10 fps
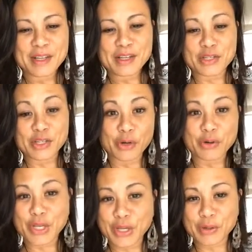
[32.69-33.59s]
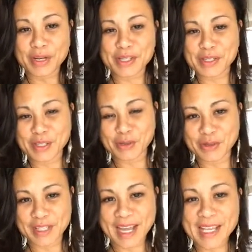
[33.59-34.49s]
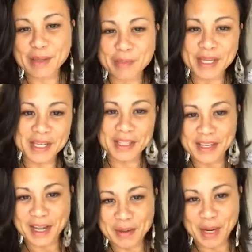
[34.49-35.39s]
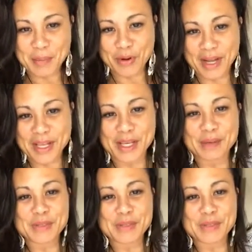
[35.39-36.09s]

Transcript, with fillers: So cute in his little Nike beanie that I, I brought him.